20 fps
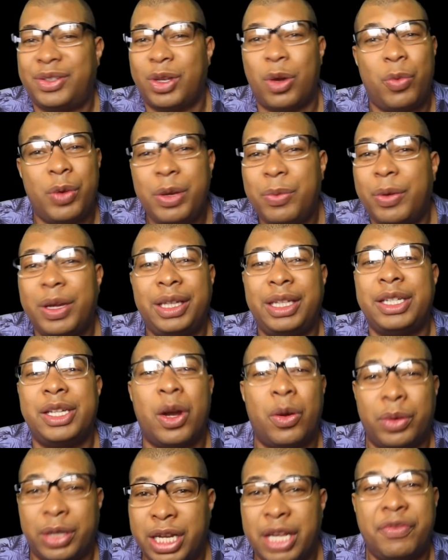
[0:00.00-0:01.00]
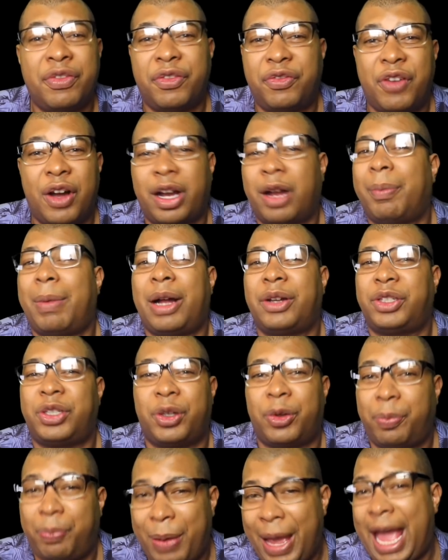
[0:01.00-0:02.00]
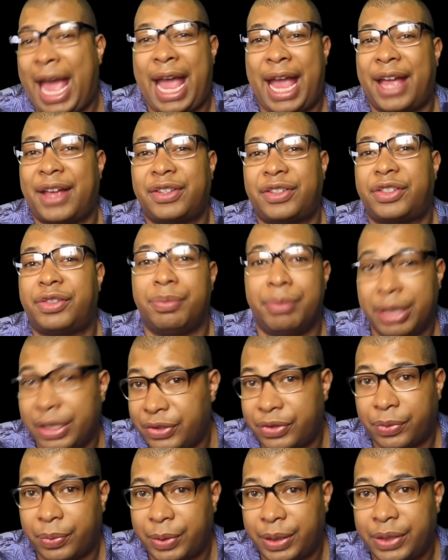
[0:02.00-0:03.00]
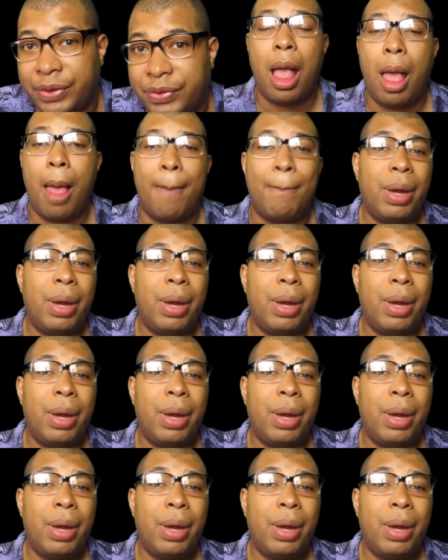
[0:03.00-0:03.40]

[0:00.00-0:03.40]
so we really don't give a fuck about your past miseries.